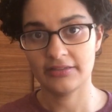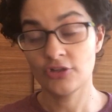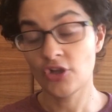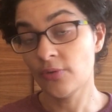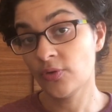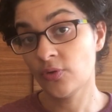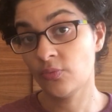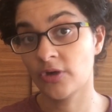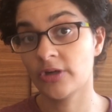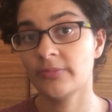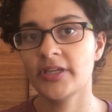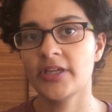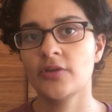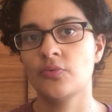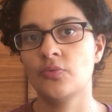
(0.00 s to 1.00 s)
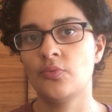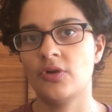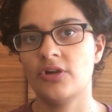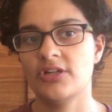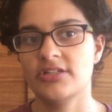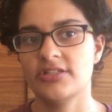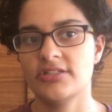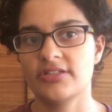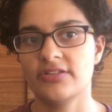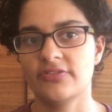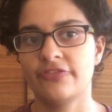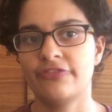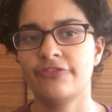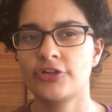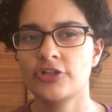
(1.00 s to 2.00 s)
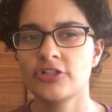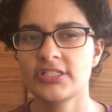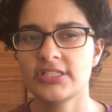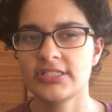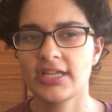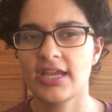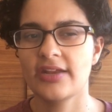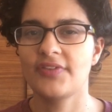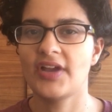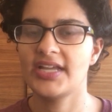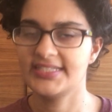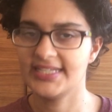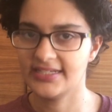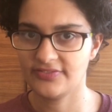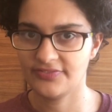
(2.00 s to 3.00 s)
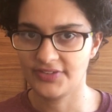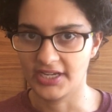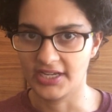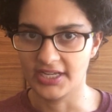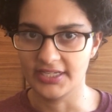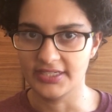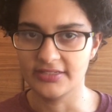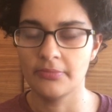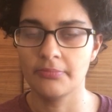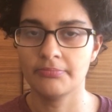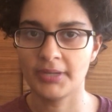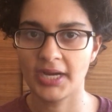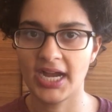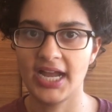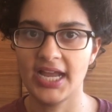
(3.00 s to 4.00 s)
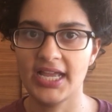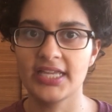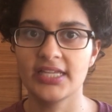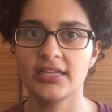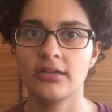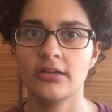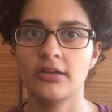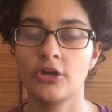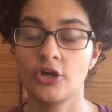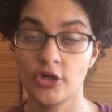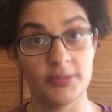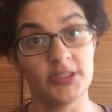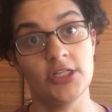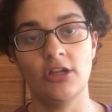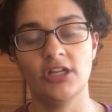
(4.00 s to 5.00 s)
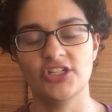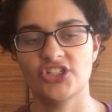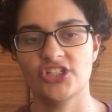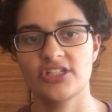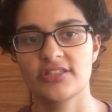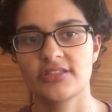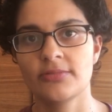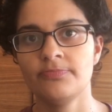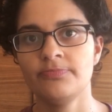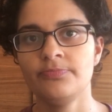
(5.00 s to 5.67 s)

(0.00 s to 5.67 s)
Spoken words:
Global warming was first kind of identified by herpetologists.